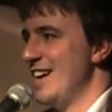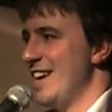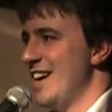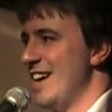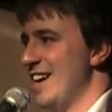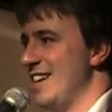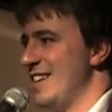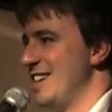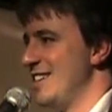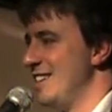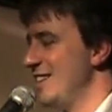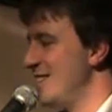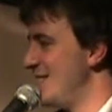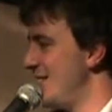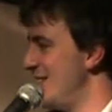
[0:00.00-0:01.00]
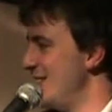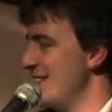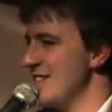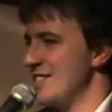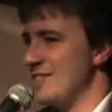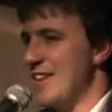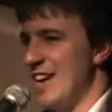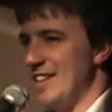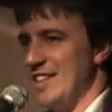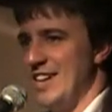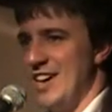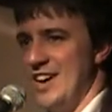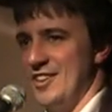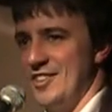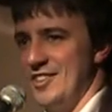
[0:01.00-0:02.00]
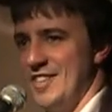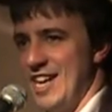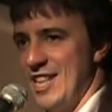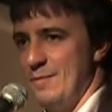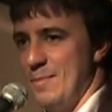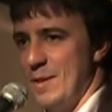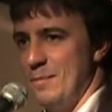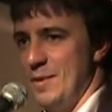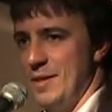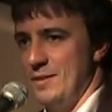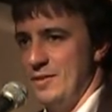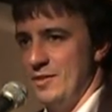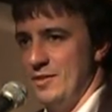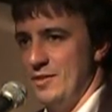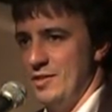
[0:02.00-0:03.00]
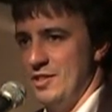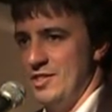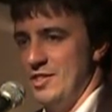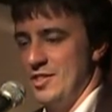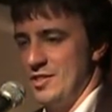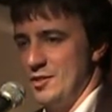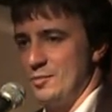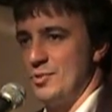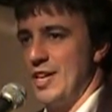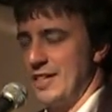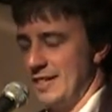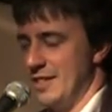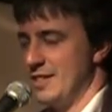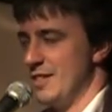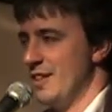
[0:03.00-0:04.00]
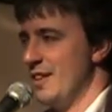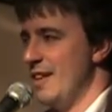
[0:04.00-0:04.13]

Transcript: And she is finally on her deathbed, but she's also pregnant,